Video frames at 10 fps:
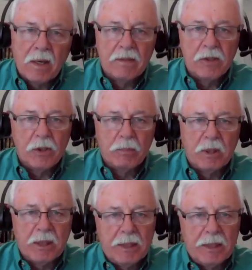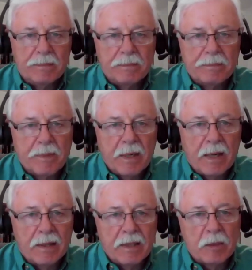of a jubilee
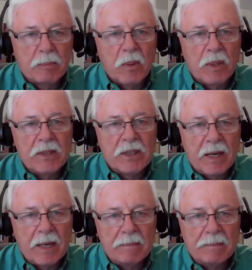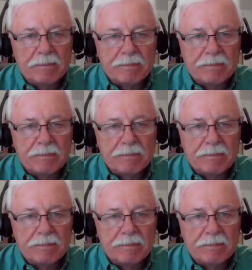at this point in time.